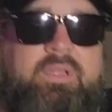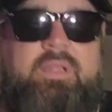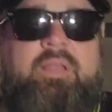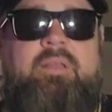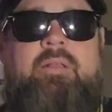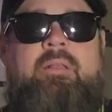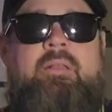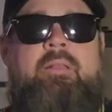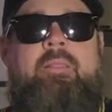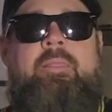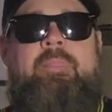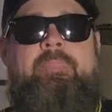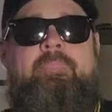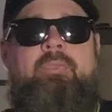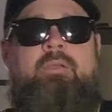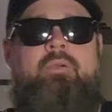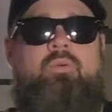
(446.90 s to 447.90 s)
One thing I do
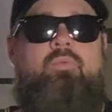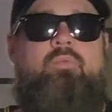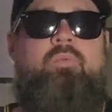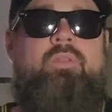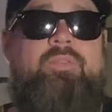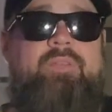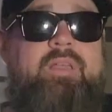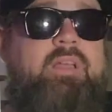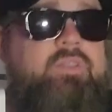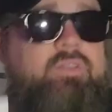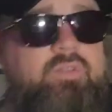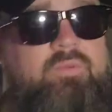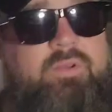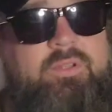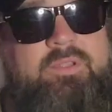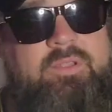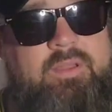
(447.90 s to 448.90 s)
want to talk about with
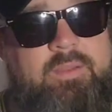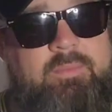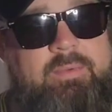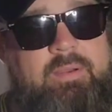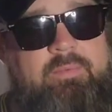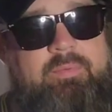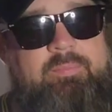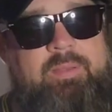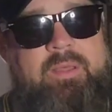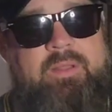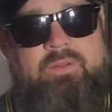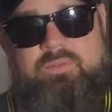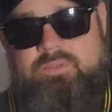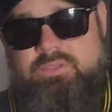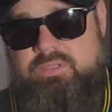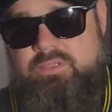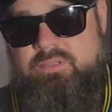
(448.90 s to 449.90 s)
pedals, you
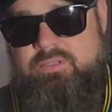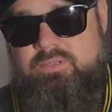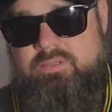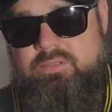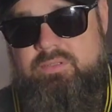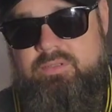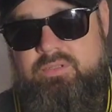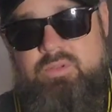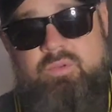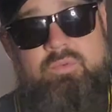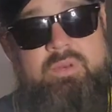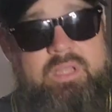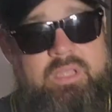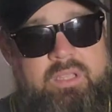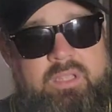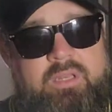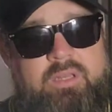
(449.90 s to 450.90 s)
need
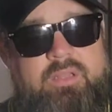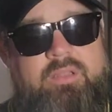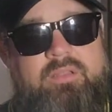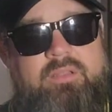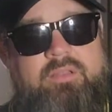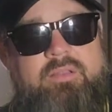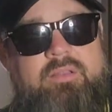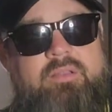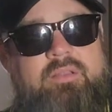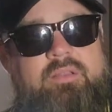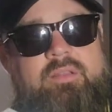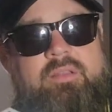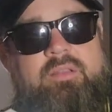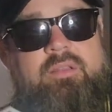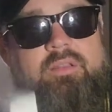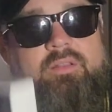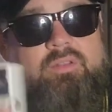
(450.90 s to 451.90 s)
tuner,
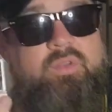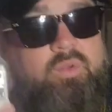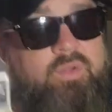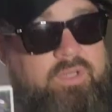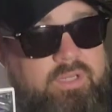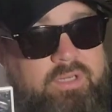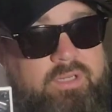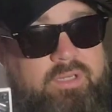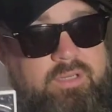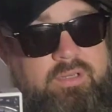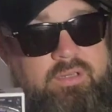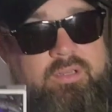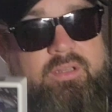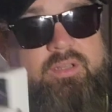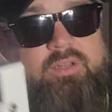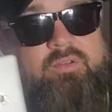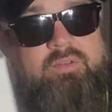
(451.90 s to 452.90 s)
you need
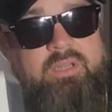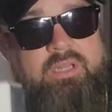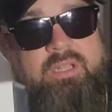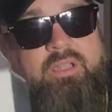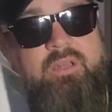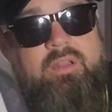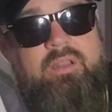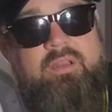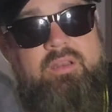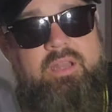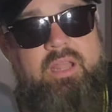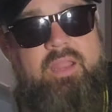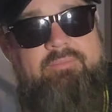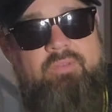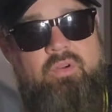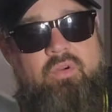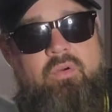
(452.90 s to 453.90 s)
9-volt
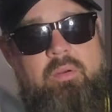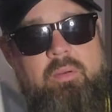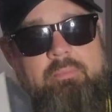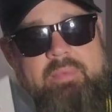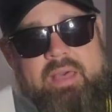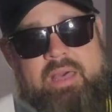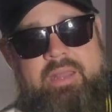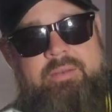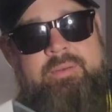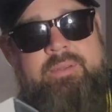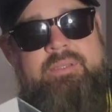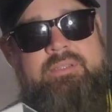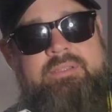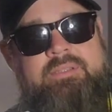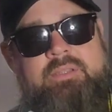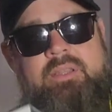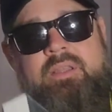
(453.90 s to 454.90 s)
batteries.
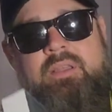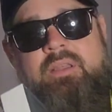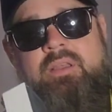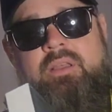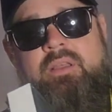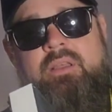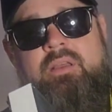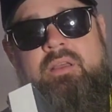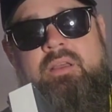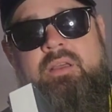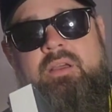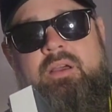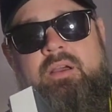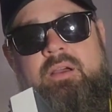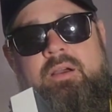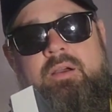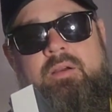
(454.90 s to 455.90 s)
All
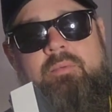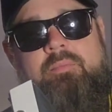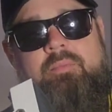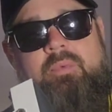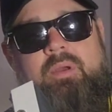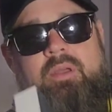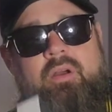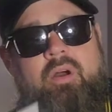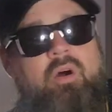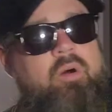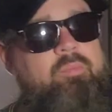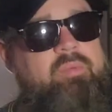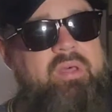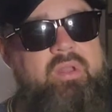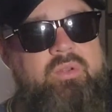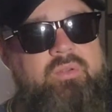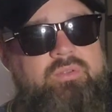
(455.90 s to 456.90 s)
pedals should
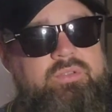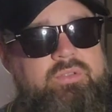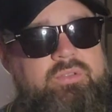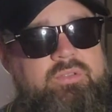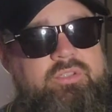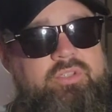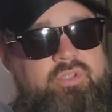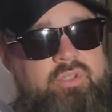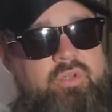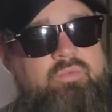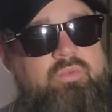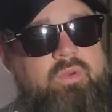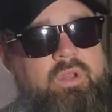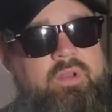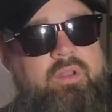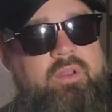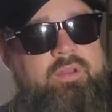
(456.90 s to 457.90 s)
run on 9-volt
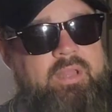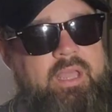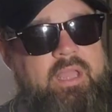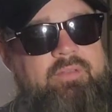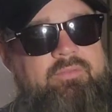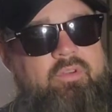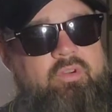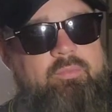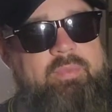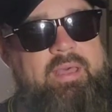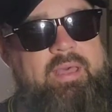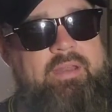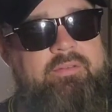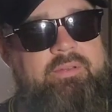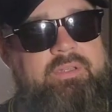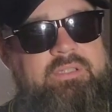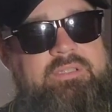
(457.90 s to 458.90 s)
batteries and
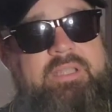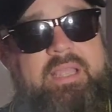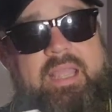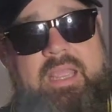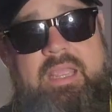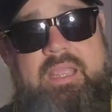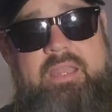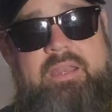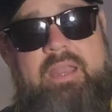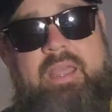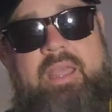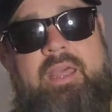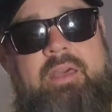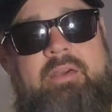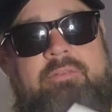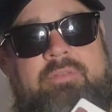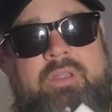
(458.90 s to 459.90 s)
have an
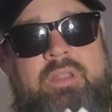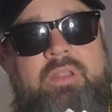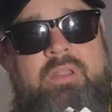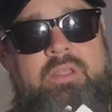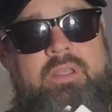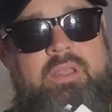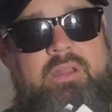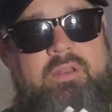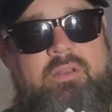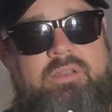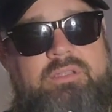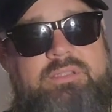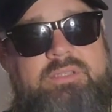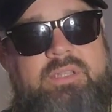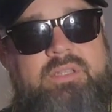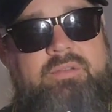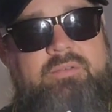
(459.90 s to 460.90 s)
auxiliary port
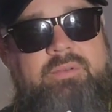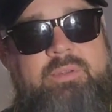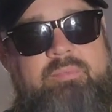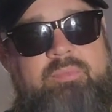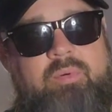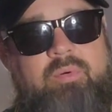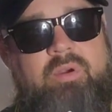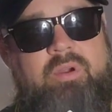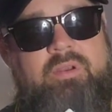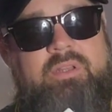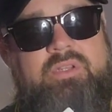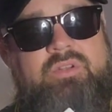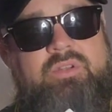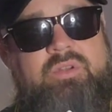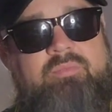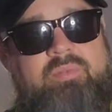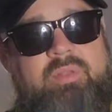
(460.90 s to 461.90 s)
that you can plug it into the
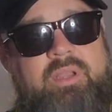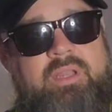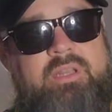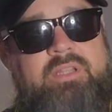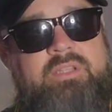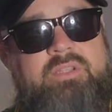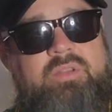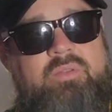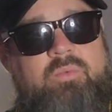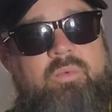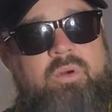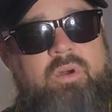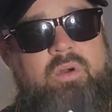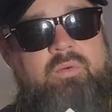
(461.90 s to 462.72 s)
wall with the adapter.